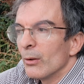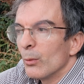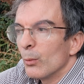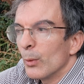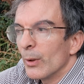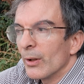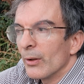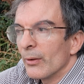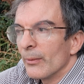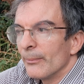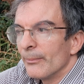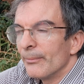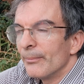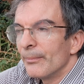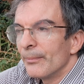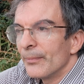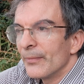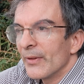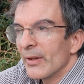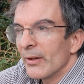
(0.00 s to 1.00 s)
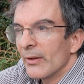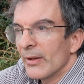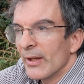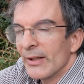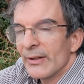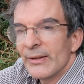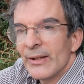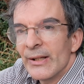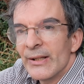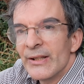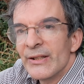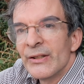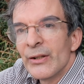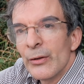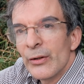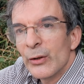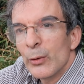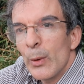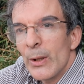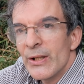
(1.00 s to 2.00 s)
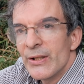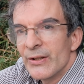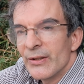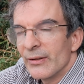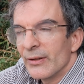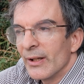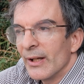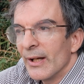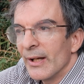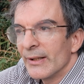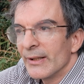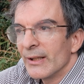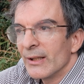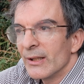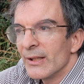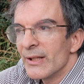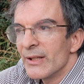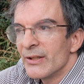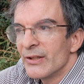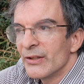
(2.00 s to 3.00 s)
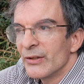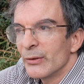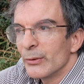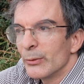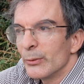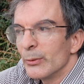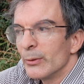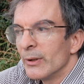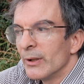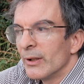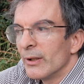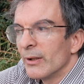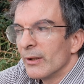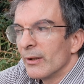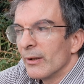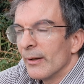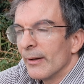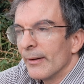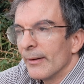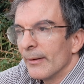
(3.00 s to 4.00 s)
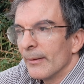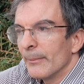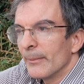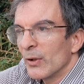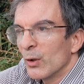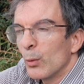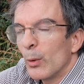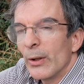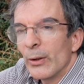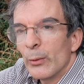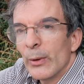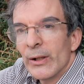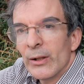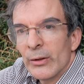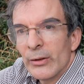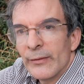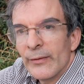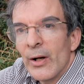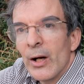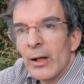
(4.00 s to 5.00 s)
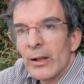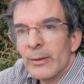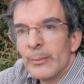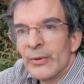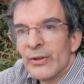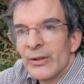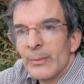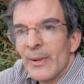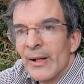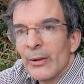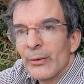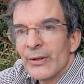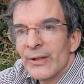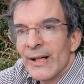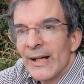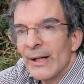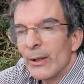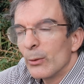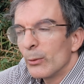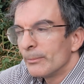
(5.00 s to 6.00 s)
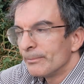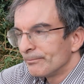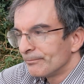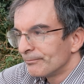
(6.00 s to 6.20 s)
Well, that is another question, and it leads to quite a lot of argument about how